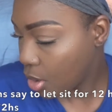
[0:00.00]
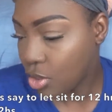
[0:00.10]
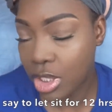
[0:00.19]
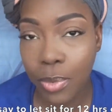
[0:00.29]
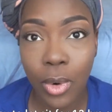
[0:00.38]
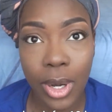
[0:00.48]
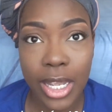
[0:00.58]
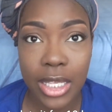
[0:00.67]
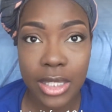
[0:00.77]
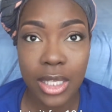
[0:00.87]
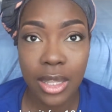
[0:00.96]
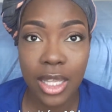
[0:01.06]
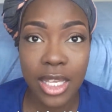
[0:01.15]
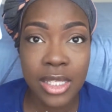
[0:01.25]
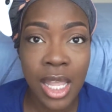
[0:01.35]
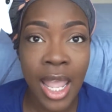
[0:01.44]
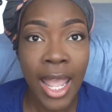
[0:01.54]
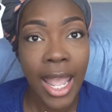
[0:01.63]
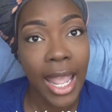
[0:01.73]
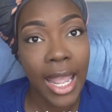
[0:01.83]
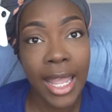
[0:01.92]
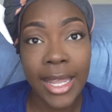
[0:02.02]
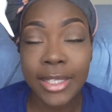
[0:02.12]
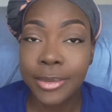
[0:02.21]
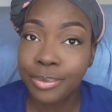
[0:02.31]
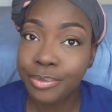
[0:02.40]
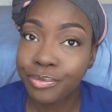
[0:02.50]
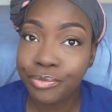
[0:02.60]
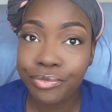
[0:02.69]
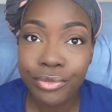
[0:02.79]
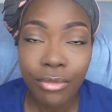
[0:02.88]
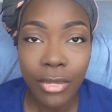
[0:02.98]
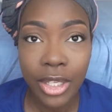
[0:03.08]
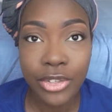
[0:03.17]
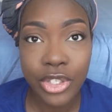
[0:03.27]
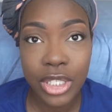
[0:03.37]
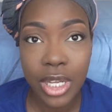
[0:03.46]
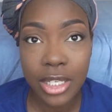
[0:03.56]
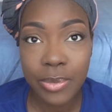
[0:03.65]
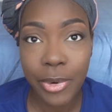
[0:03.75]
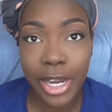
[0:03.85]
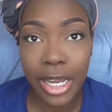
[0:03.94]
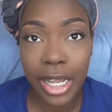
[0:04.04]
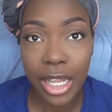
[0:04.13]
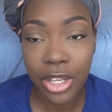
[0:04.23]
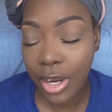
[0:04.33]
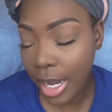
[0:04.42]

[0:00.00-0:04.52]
you just pour it into this and you just start spraying it in your